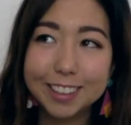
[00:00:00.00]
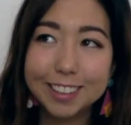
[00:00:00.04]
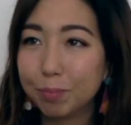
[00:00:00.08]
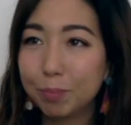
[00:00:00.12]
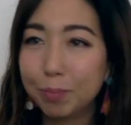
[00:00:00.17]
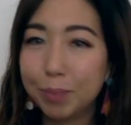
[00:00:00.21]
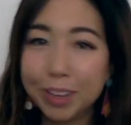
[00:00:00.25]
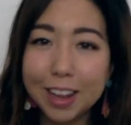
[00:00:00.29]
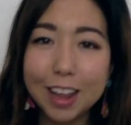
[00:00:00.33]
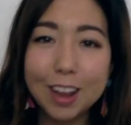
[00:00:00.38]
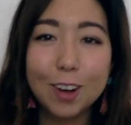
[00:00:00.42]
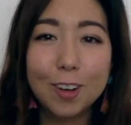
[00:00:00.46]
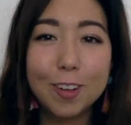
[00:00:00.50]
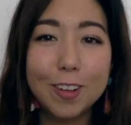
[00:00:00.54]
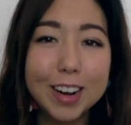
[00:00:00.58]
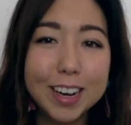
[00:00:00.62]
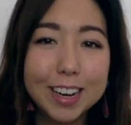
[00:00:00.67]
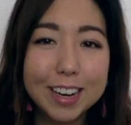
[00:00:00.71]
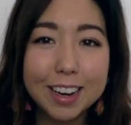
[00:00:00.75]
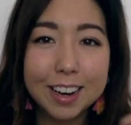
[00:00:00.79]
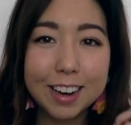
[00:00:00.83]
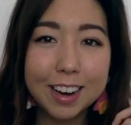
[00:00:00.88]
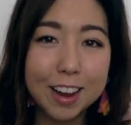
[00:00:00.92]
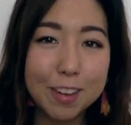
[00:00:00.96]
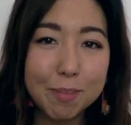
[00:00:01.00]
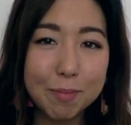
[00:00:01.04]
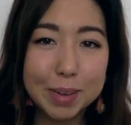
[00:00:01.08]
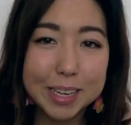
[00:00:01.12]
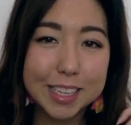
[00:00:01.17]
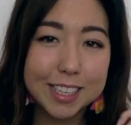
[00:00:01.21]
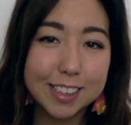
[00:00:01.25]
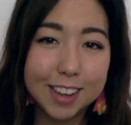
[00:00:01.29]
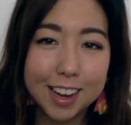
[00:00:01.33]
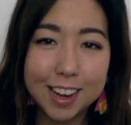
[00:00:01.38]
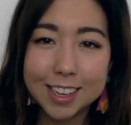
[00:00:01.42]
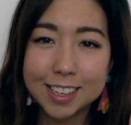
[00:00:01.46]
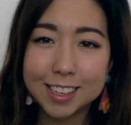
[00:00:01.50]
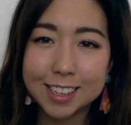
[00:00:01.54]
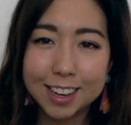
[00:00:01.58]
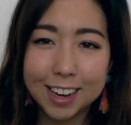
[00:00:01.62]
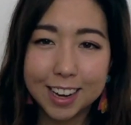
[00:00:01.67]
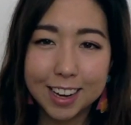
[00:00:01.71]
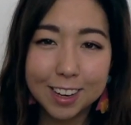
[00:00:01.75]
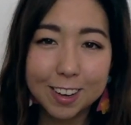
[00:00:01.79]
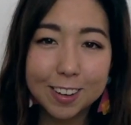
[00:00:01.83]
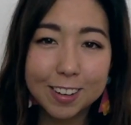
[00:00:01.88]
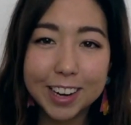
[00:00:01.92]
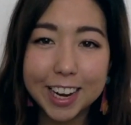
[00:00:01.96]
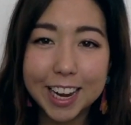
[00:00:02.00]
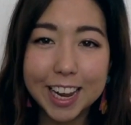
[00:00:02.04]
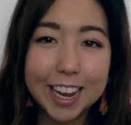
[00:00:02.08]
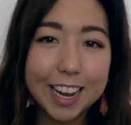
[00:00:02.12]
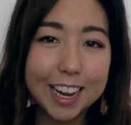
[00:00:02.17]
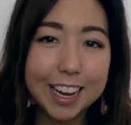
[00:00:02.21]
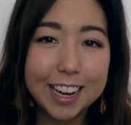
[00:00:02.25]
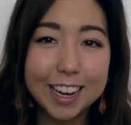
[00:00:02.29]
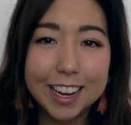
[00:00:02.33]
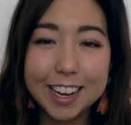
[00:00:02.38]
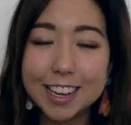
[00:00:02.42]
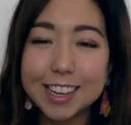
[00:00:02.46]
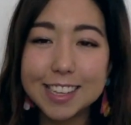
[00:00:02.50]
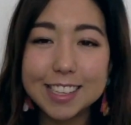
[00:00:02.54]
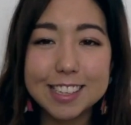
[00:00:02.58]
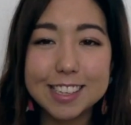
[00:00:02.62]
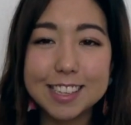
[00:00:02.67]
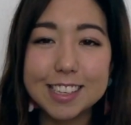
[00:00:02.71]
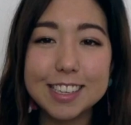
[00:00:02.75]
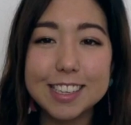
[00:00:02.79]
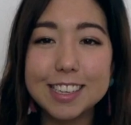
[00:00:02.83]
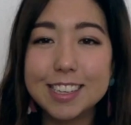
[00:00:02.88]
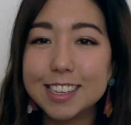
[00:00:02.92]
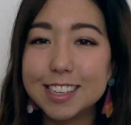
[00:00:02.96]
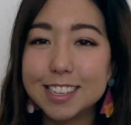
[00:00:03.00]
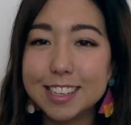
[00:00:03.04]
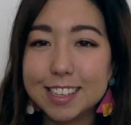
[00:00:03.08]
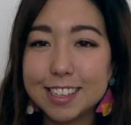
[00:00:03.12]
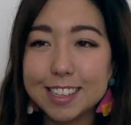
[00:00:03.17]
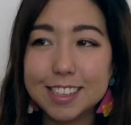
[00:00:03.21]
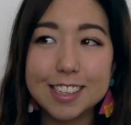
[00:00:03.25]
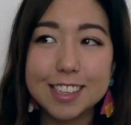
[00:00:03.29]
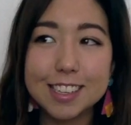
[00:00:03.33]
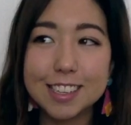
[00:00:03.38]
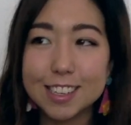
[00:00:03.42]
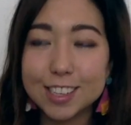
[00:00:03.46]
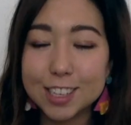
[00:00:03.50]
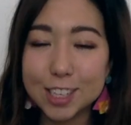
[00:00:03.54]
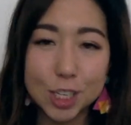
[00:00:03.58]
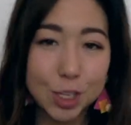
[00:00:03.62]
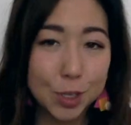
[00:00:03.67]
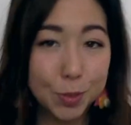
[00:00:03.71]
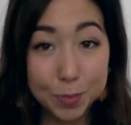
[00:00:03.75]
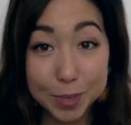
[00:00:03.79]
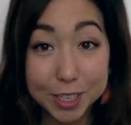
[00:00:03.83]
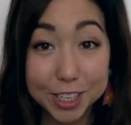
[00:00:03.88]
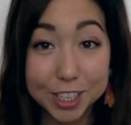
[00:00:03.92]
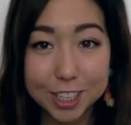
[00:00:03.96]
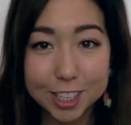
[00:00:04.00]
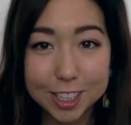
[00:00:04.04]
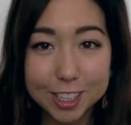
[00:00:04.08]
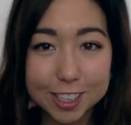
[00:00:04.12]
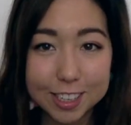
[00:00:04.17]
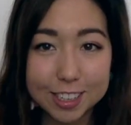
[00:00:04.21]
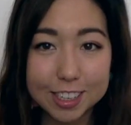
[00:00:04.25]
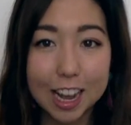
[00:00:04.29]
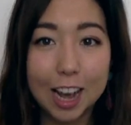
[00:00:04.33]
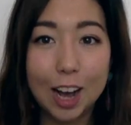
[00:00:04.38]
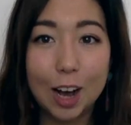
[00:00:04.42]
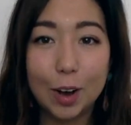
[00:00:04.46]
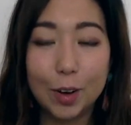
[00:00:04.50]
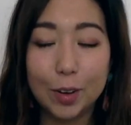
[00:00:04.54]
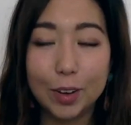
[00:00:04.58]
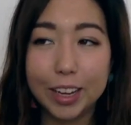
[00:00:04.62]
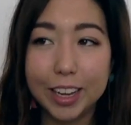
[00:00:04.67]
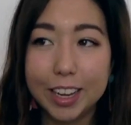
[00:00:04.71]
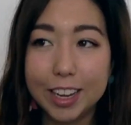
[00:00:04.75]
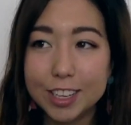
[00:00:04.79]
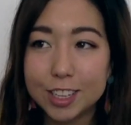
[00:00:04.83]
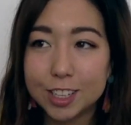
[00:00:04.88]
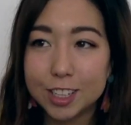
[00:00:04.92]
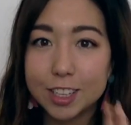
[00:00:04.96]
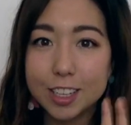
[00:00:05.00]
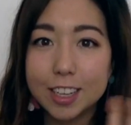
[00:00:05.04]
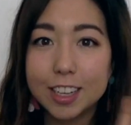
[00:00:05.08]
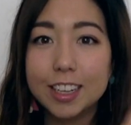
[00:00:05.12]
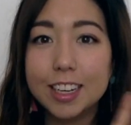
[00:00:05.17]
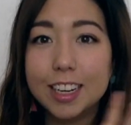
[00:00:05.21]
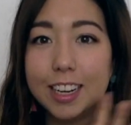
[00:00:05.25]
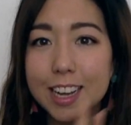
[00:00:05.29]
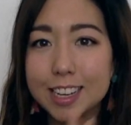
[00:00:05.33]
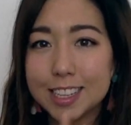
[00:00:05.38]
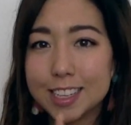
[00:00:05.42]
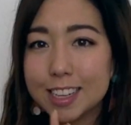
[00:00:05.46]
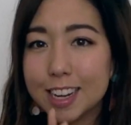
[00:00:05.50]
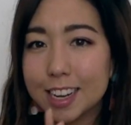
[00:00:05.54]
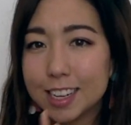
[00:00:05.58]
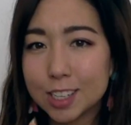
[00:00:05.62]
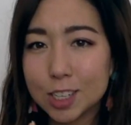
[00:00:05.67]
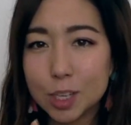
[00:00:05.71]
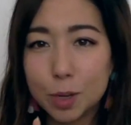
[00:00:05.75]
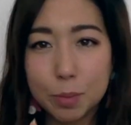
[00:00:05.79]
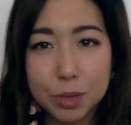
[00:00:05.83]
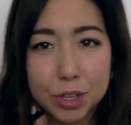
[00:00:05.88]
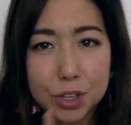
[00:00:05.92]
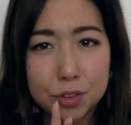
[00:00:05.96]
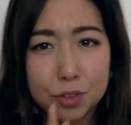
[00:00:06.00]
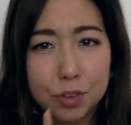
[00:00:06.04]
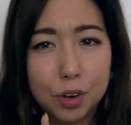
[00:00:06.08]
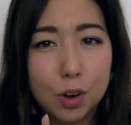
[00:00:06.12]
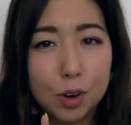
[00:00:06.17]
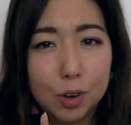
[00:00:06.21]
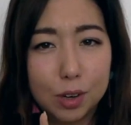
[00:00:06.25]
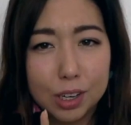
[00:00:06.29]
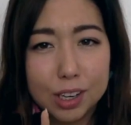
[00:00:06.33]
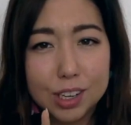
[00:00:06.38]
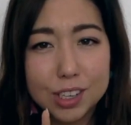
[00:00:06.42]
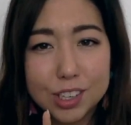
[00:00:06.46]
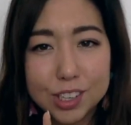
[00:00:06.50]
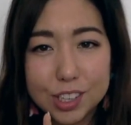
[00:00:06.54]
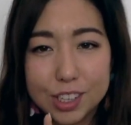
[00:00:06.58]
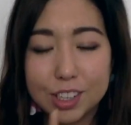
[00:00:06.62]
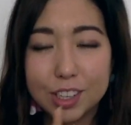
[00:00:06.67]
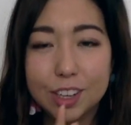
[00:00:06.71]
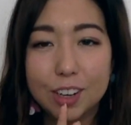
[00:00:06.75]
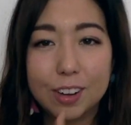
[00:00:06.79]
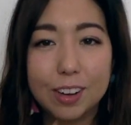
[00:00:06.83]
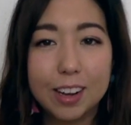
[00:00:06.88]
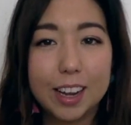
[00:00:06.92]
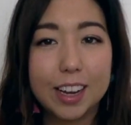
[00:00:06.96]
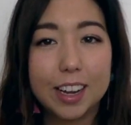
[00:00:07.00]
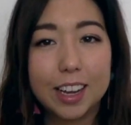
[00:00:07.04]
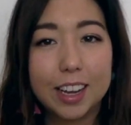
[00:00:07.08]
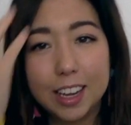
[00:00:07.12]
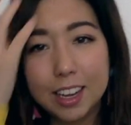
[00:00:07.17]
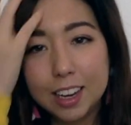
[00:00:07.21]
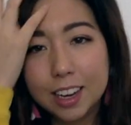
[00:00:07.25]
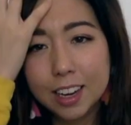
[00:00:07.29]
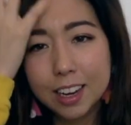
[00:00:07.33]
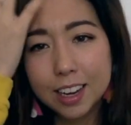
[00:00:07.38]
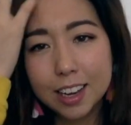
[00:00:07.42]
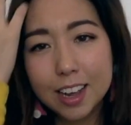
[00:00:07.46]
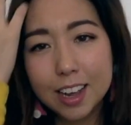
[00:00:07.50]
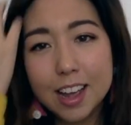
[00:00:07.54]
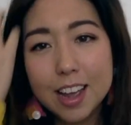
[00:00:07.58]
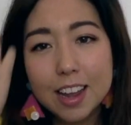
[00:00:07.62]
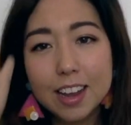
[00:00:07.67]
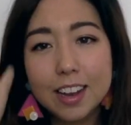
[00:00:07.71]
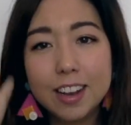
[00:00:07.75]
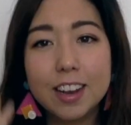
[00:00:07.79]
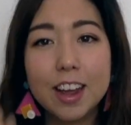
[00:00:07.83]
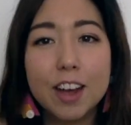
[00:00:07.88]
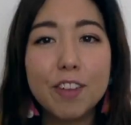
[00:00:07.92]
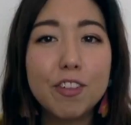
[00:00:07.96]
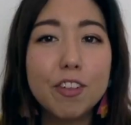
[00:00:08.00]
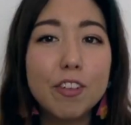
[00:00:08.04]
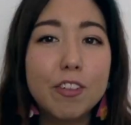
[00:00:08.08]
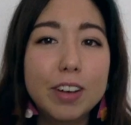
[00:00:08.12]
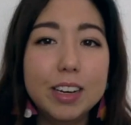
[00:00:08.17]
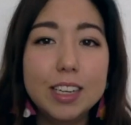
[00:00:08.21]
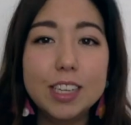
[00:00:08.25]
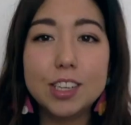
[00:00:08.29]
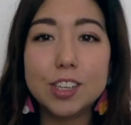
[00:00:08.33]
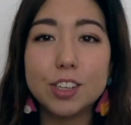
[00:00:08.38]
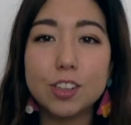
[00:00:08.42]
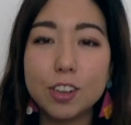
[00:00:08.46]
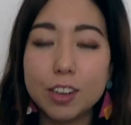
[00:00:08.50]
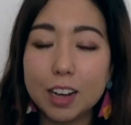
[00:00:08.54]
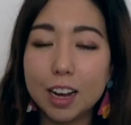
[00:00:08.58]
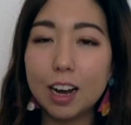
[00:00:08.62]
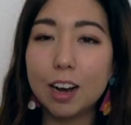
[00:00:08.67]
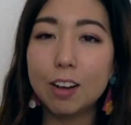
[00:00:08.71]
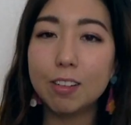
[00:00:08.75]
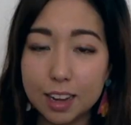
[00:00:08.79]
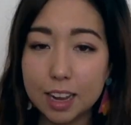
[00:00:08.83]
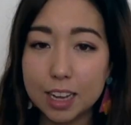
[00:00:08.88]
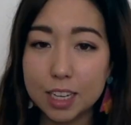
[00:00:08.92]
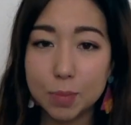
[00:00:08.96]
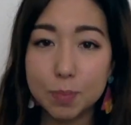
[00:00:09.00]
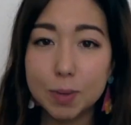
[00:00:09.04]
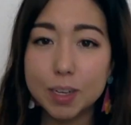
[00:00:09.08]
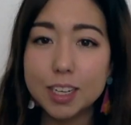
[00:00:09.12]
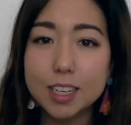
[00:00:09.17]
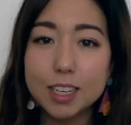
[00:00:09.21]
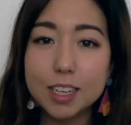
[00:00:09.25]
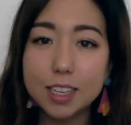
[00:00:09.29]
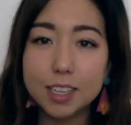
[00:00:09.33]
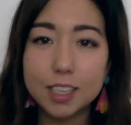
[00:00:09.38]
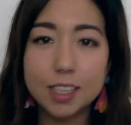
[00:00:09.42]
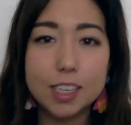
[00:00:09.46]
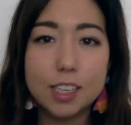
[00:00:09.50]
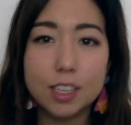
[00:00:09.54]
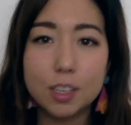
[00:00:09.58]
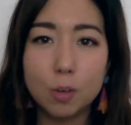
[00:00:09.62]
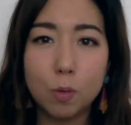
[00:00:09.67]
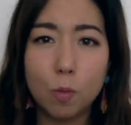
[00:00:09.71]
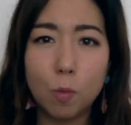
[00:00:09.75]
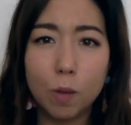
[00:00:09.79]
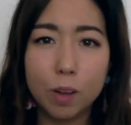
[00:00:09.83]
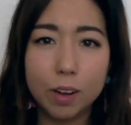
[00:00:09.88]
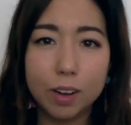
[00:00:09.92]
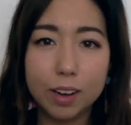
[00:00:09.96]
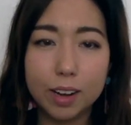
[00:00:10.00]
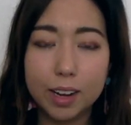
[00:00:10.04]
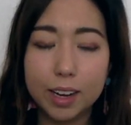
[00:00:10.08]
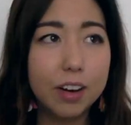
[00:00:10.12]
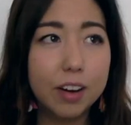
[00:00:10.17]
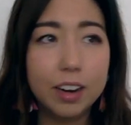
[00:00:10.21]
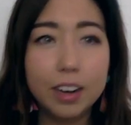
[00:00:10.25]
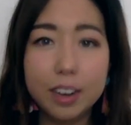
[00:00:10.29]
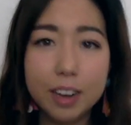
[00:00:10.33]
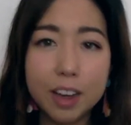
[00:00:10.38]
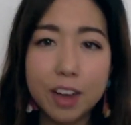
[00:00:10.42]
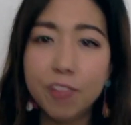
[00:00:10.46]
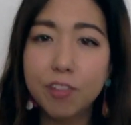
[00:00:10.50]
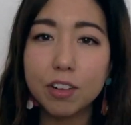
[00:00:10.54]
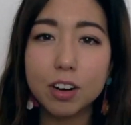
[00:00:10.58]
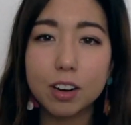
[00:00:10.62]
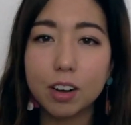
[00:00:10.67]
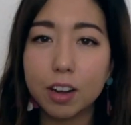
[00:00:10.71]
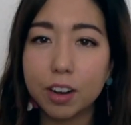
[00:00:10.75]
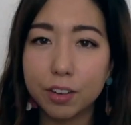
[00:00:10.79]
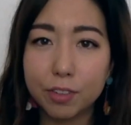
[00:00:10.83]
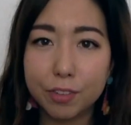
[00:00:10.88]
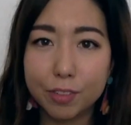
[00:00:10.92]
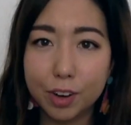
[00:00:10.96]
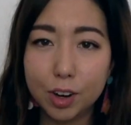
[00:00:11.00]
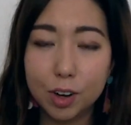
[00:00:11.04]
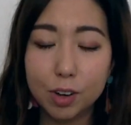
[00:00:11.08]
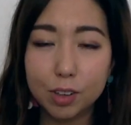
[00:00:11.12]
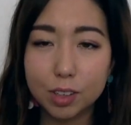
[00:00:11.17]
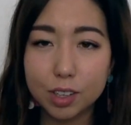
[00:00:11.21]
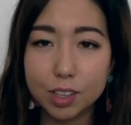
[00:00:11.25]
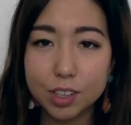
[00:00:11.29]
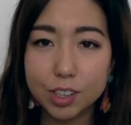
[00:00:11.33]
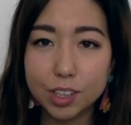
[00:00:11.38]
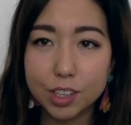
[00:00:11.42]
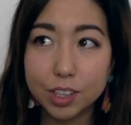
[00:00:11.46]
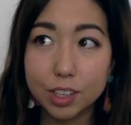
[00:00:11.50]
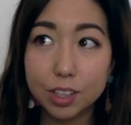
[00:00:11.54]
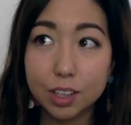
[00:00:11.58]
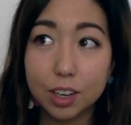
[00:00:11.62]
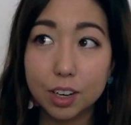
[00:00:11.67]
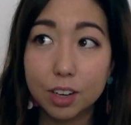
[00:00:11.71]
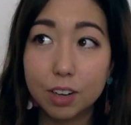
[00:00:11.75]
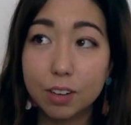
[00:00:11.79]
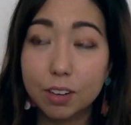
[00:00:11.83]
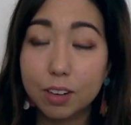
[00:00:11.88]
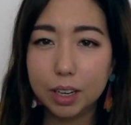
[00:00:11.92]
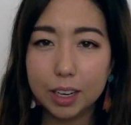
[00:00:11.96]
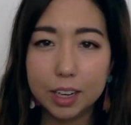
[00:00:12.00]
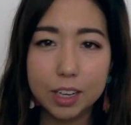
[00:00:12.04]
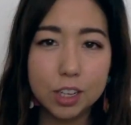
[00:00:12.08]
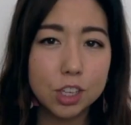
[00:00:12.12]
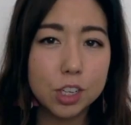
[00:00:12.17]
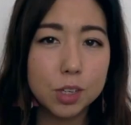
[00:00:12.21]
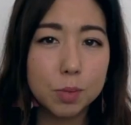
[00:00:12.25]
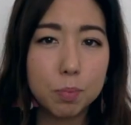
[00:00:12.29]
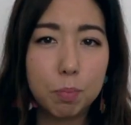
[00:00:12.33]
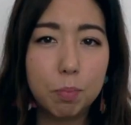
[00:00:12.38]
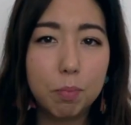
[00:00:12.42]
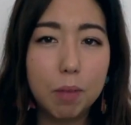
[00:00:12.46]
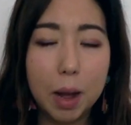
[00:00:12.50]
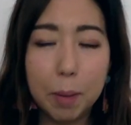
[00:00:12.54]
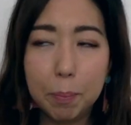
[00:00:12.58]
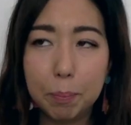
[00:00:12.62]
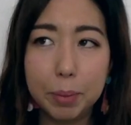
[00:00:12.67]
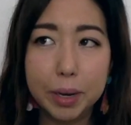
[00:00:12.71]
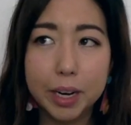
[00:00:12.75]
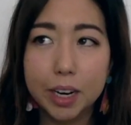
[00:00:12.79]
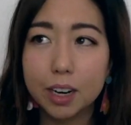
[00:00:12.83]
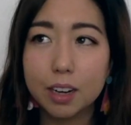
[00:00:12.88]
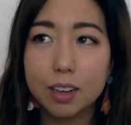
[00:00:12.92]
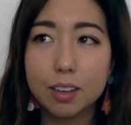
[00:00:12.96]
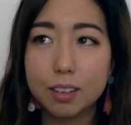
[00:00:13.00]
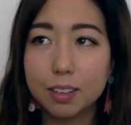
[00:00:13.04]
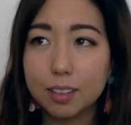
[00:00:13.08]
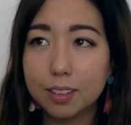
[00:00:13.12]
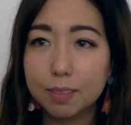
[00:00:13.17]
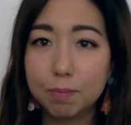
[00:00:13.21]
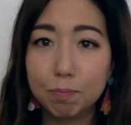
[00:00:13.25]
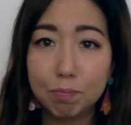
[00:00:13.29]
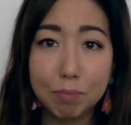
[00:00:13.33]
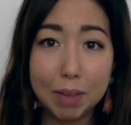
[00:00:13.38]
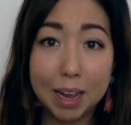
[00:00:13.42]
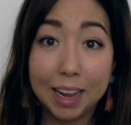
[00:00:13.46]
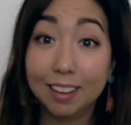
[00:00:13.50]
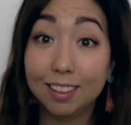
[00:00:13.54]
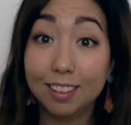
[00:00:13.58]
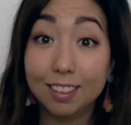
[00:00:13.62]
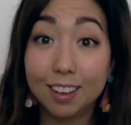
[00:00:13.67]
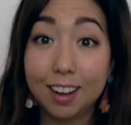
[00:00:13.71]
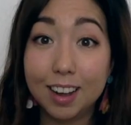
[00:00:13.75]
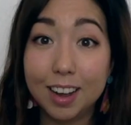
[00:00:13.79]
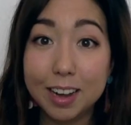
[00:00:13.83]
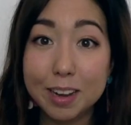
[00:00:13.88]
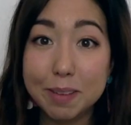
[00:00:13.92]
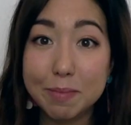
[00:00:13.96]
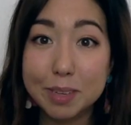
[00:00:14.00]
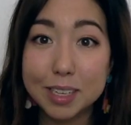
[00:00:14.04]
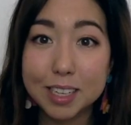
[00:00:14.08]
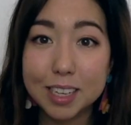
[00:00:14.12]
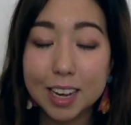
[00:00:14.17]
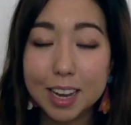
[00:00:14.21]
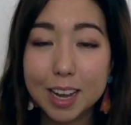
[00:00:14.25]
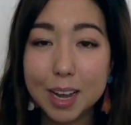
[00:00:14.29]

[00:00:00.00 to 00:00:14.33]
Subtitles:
But that already gave me signs like, okay, it's suspicious how he suddenly gets like so much focus, you know? Like he never really stood out, especially in season 1, like he never got a focus, you know? He just appeared at times.